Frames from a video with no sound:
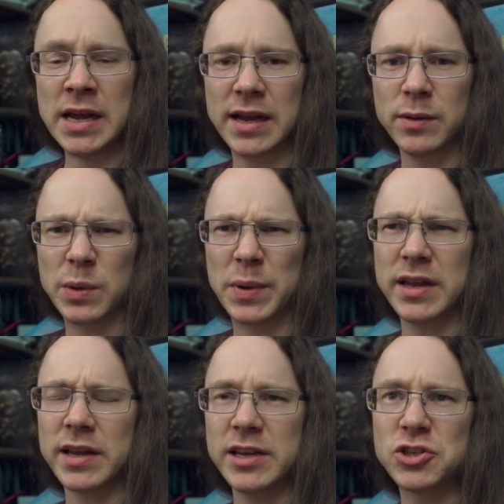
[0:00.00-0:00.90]
And we're
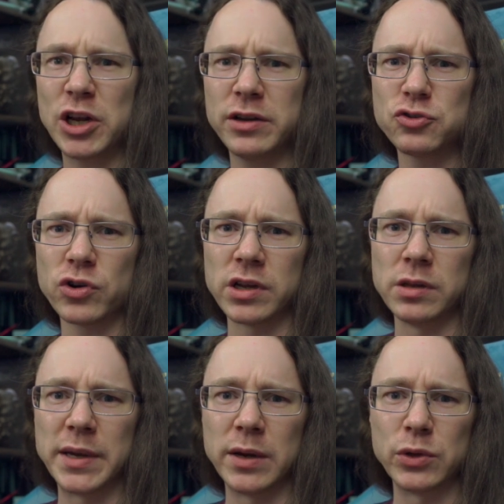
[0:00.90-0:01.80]
playing a challenge run at the
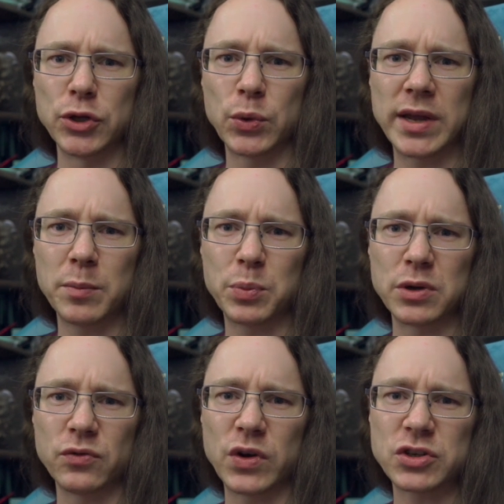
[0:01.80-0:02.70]
minute with no camp,
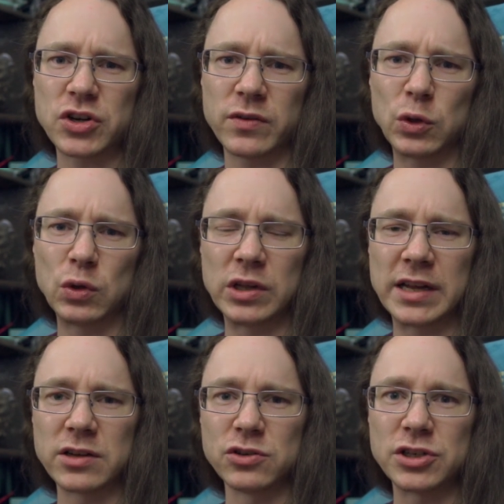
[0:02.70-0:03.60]
no fast travel, all
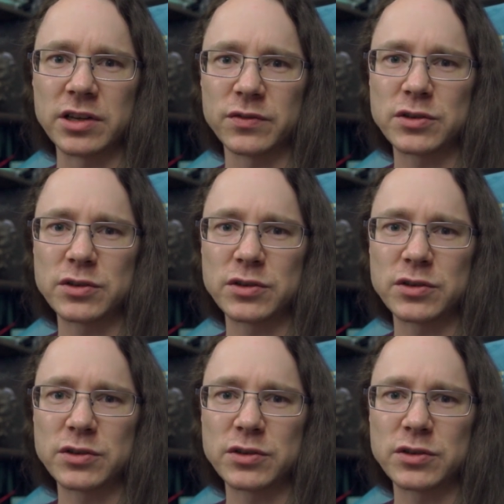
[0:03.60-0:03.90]
that good stuff.